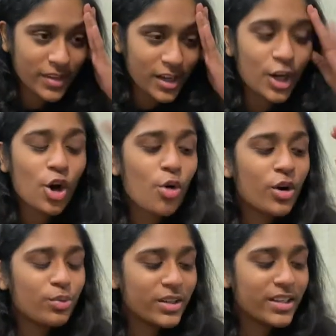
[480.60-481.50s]

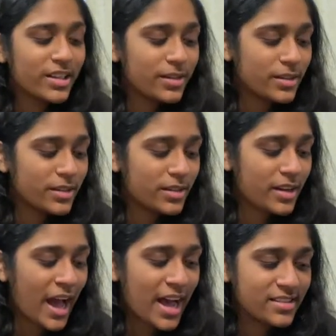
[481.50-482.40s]
Hakoda really
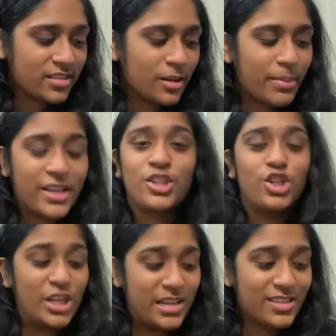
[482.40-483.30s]
has the best
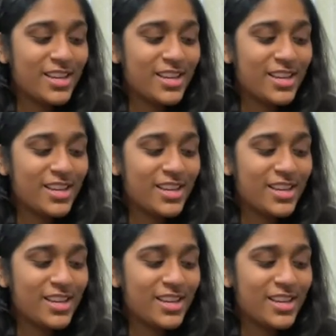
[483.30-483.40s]
genes.